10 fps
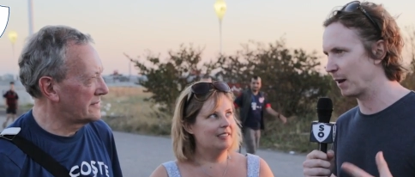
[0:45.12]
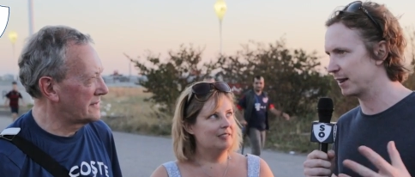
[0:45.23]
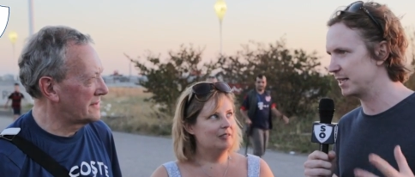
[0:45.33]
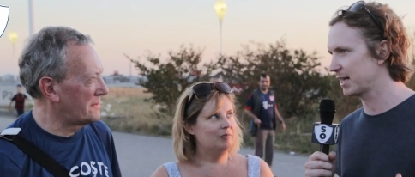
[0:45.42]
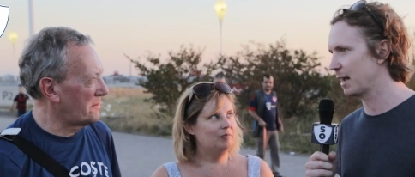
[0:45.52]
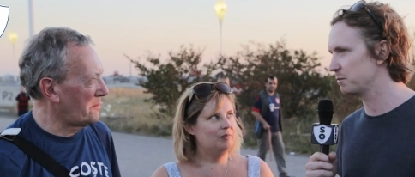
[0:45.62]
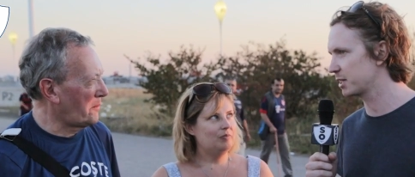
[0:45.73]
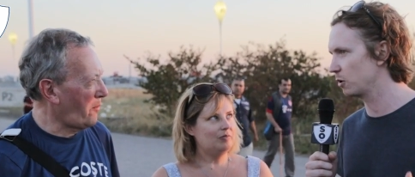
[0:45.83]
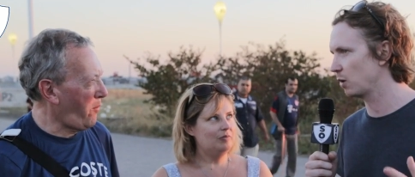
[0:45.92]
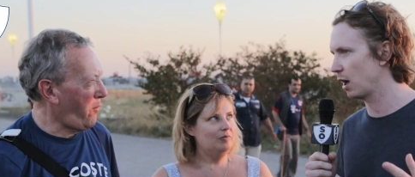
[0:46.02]
Speaker 1: playing these games
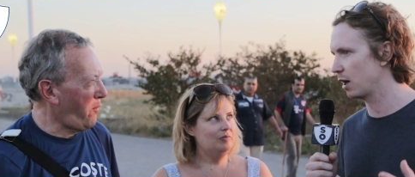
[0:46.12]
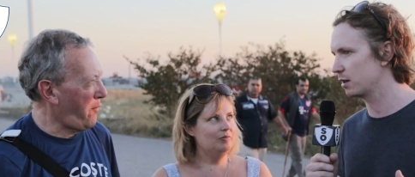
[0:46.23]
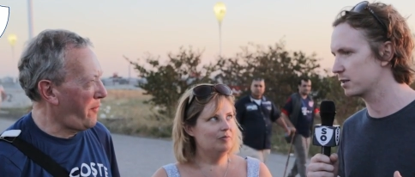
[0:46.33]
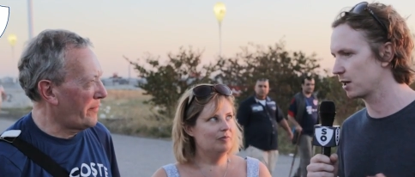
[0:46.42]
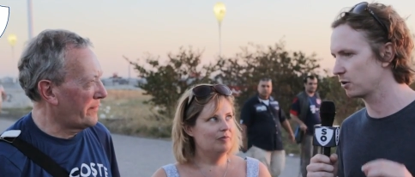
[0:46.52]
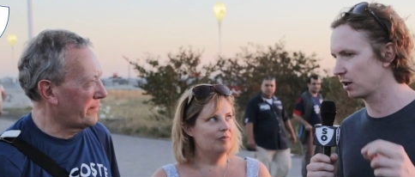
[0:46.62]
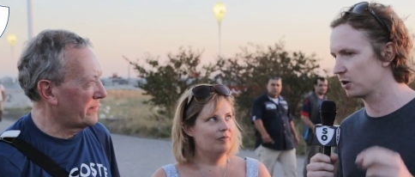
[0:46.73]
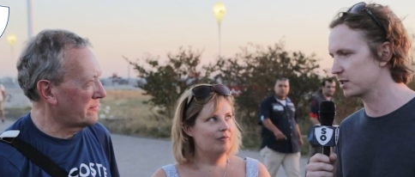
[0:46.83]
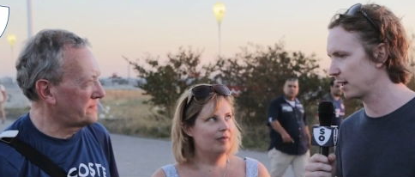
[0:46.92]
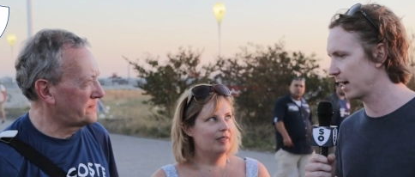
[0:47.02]
so uh, so
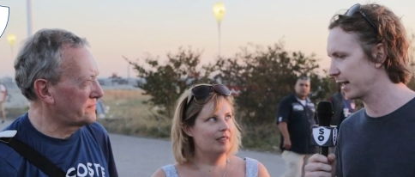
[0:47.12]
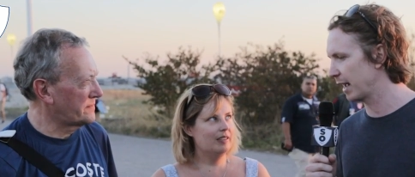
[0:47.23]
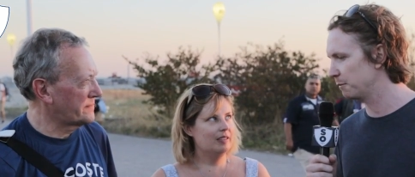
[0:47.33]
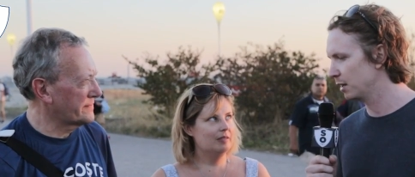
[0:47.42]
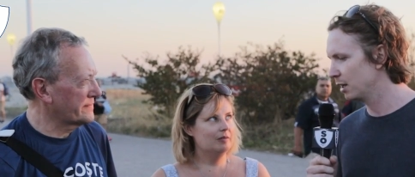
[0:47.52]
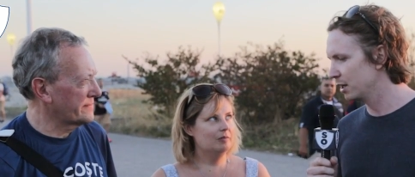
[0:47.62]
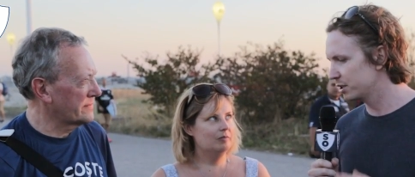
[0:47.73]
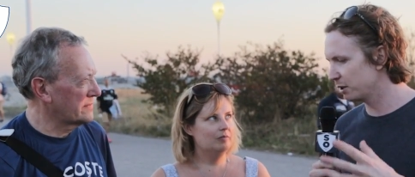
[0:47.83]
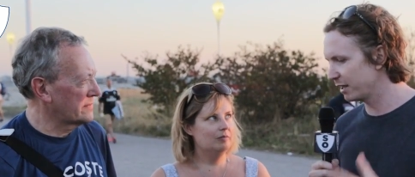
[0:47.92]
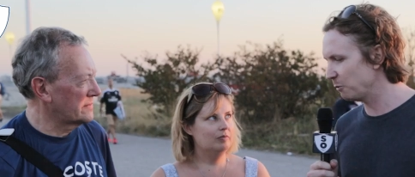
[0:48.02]
close to that game.
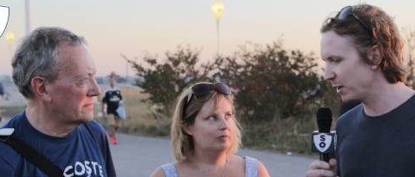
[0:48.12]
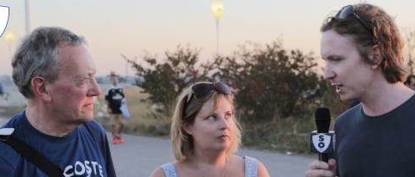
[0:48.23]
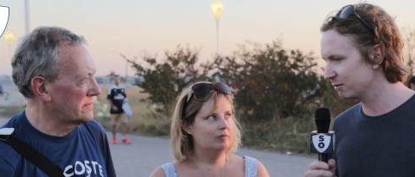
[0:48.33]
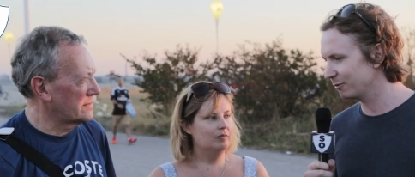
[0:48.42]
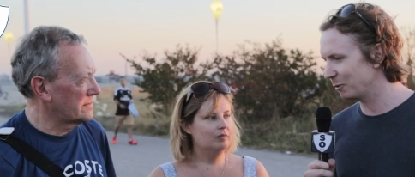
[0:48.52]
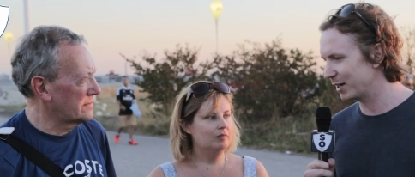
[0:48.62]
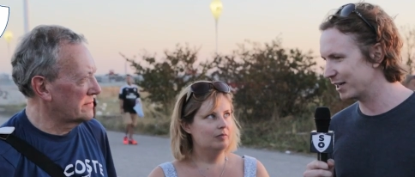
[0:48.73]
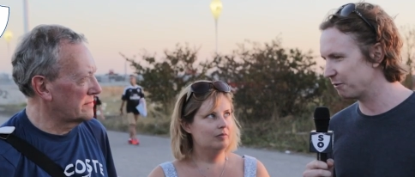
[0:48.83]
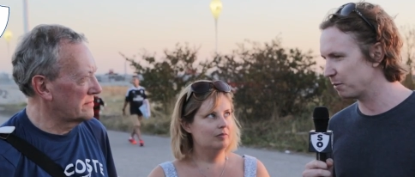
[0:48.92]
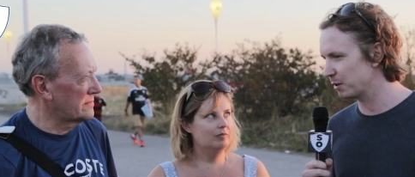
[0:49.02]
Do you think we can we can
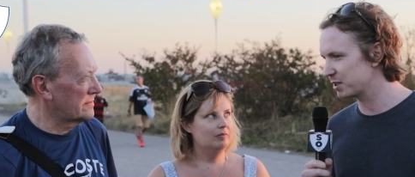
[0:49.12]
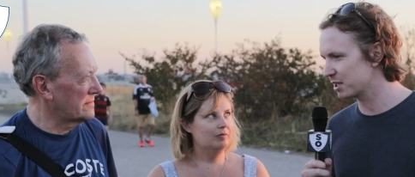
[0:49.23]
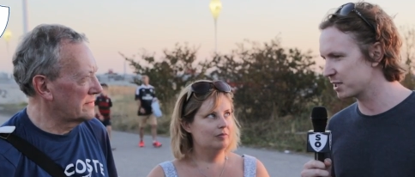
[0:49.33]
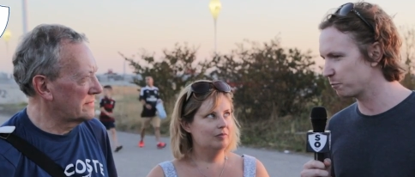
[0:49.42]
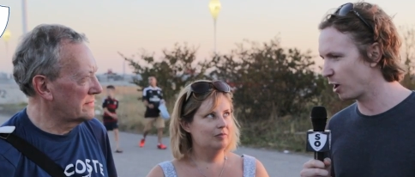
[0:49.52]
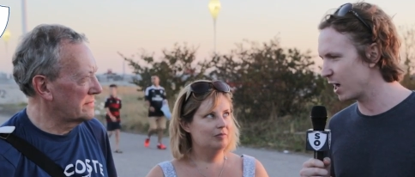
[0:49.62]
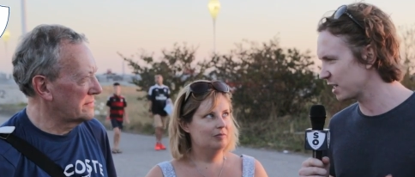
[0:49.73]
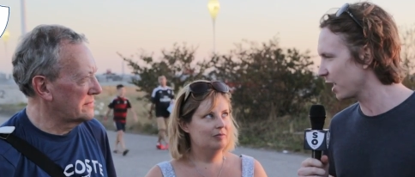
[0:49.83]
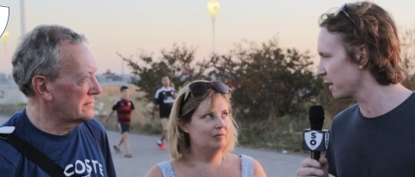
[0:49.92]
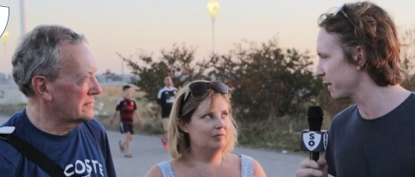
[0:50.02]
give them a, a surprise?
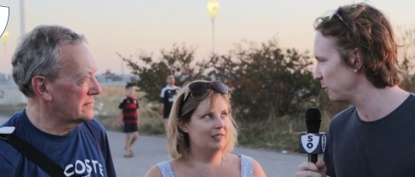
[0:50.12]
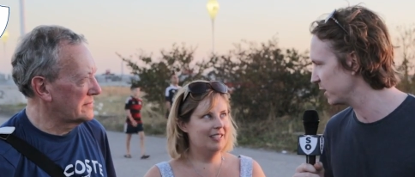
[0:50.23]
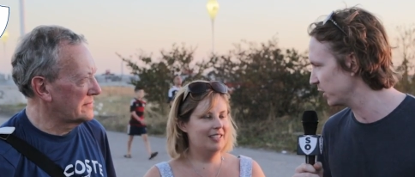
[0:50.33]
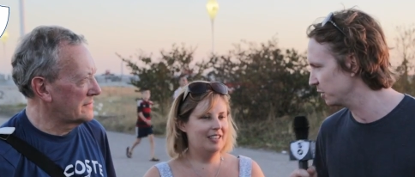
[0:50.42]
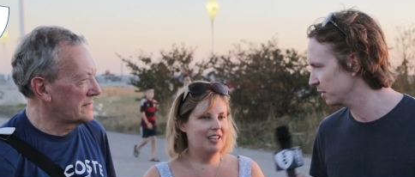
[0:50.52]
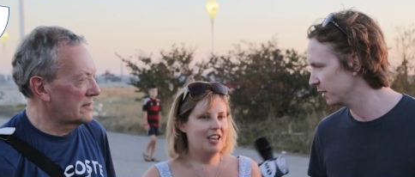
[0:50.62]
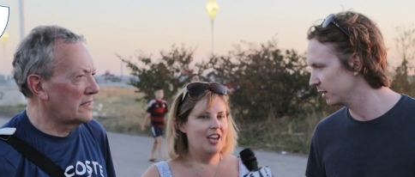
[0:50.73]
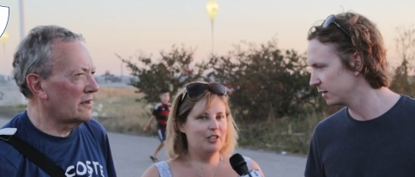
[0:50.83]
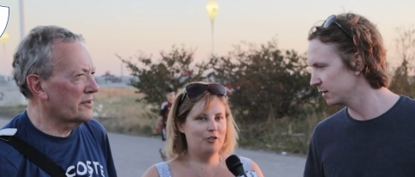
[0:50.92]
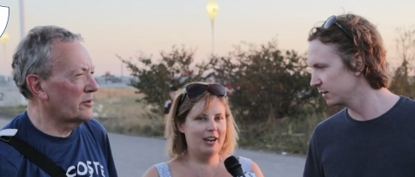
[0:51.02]
I kind of think we do.
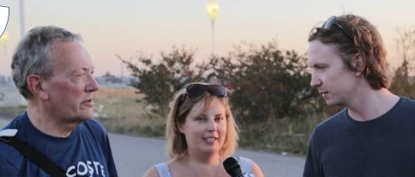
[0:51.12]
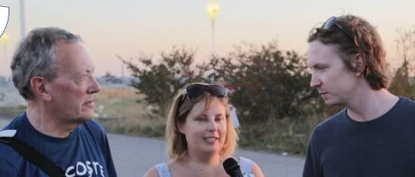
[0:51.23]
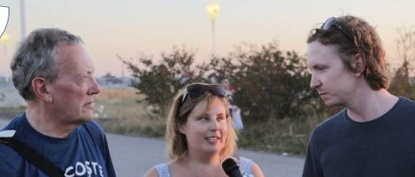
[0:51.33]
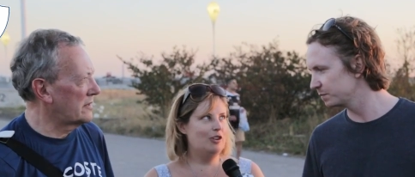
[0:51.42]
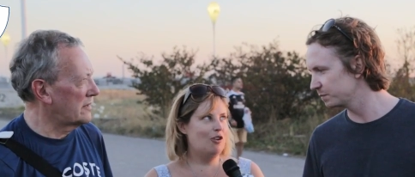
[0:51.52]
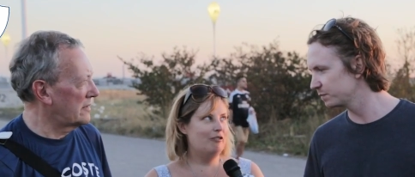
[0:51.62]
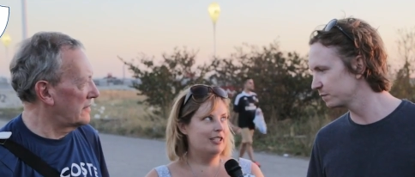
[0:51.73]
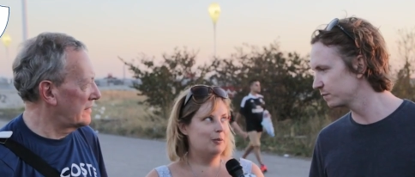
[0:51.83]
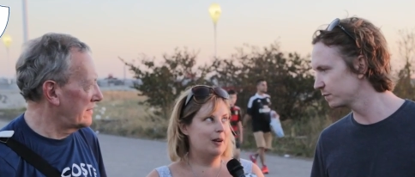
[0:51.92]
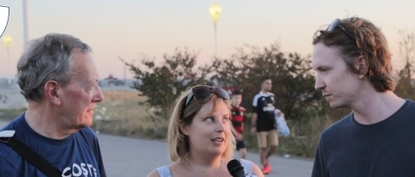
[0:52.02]
It's
Speaker 2: great to see
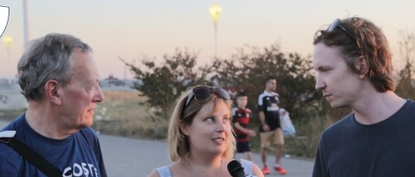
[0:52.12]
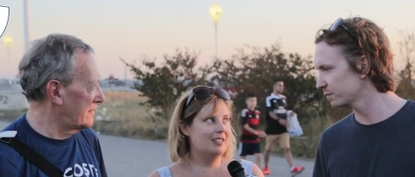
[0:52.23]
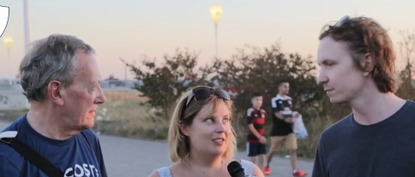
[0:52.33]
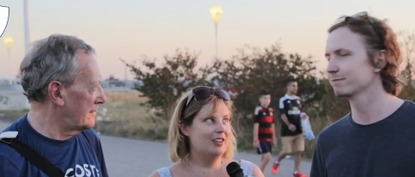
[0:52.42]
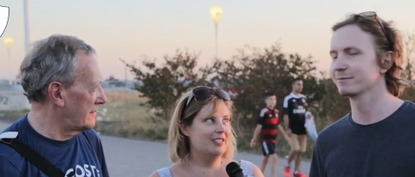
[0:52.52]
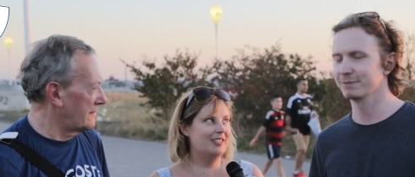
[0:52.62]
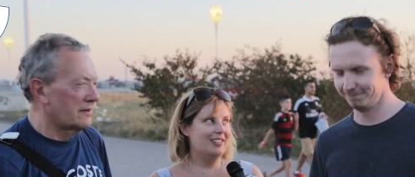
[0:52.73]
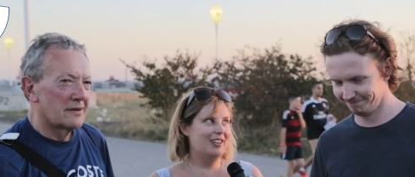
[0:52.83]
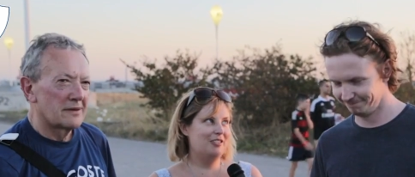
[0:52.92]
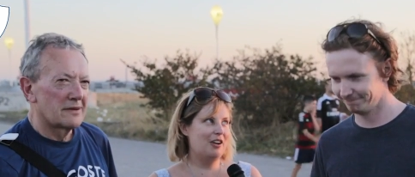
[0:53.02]
Lloris back tonight,
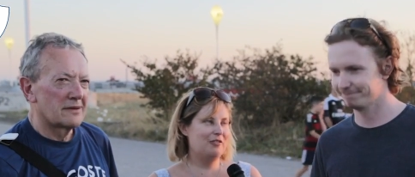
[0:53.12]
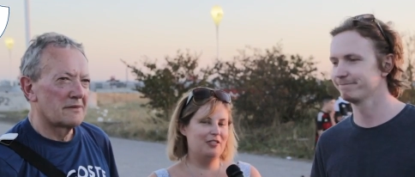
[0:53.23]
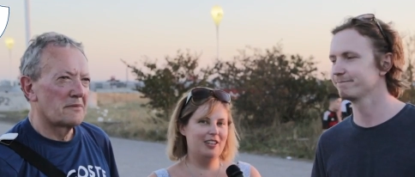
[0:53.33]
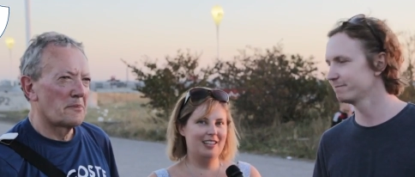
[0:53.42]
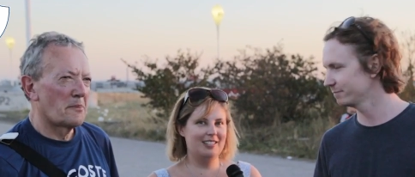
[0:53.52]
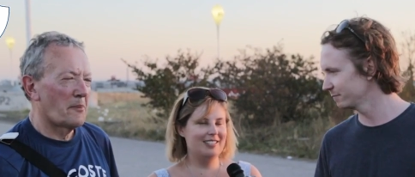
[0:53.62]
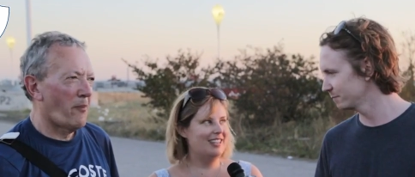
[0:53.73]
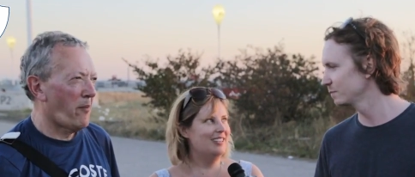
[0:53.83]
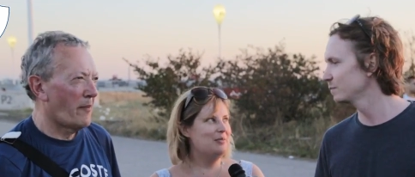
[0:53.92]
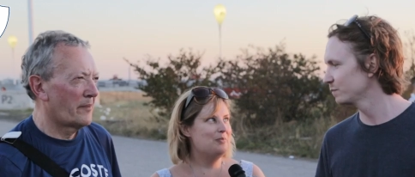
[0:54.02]
so hopefully that's
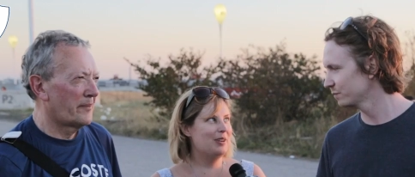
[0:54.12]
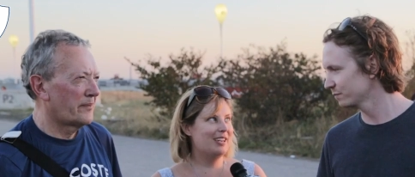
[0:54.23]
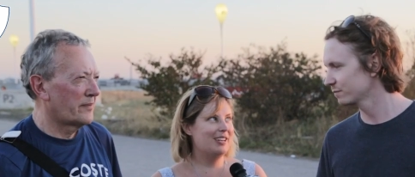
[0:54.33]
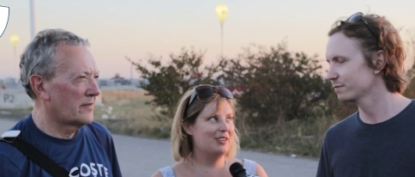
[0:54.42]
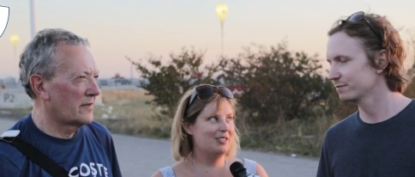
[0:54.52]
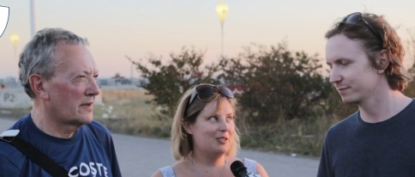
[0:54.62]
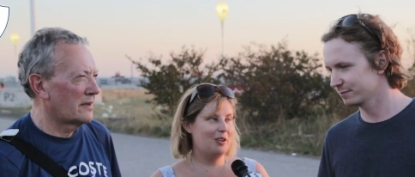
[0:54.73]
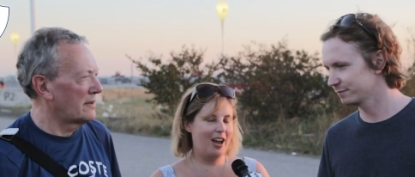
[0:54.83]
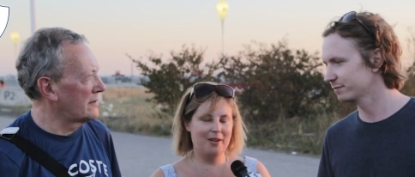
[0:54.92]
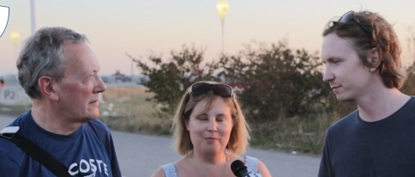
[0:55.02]
a big
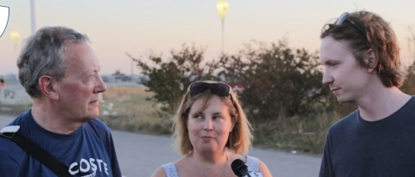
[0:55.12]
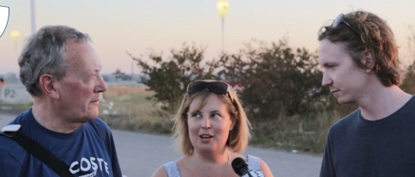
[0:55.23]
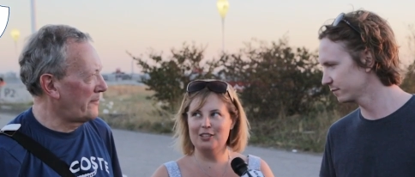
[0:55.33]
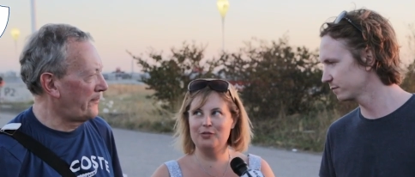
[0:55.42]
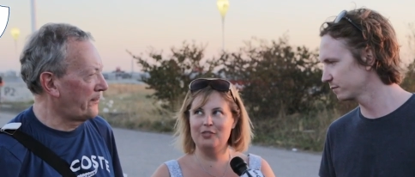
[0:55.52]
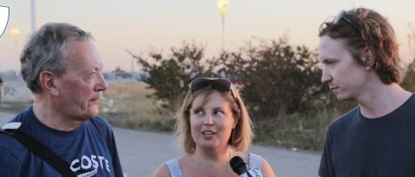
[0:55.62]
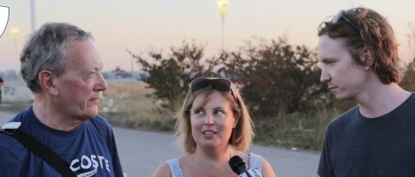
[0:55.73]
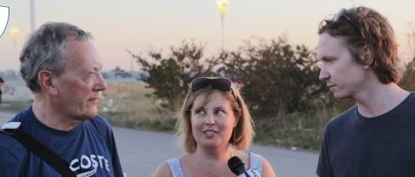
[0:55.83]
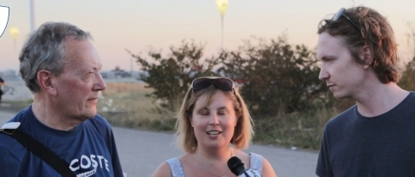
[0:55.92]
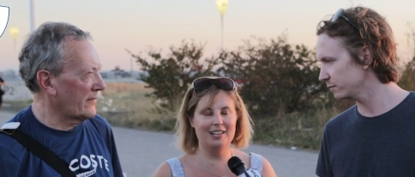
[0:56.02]
um, plus for
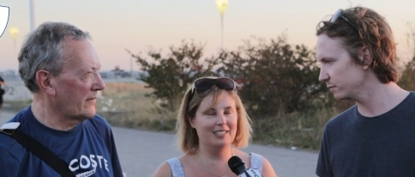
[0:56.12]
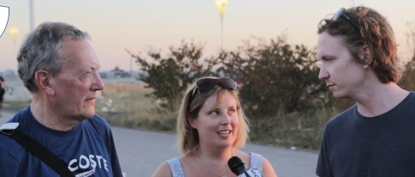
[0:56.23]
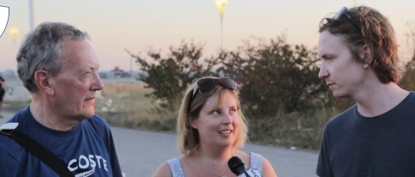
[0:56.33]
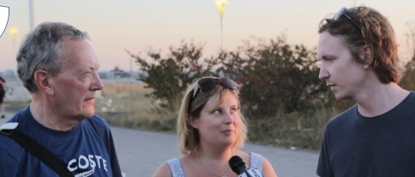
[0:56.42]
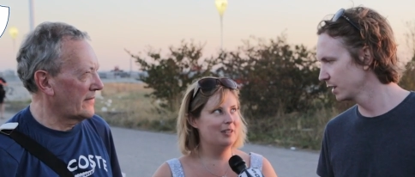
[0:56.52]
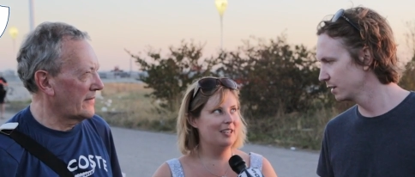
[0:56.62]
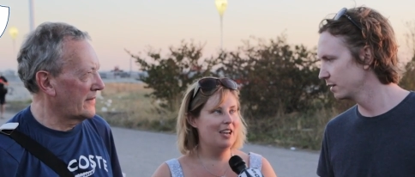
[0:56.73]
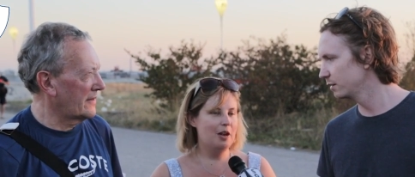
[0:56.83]
Saturday. But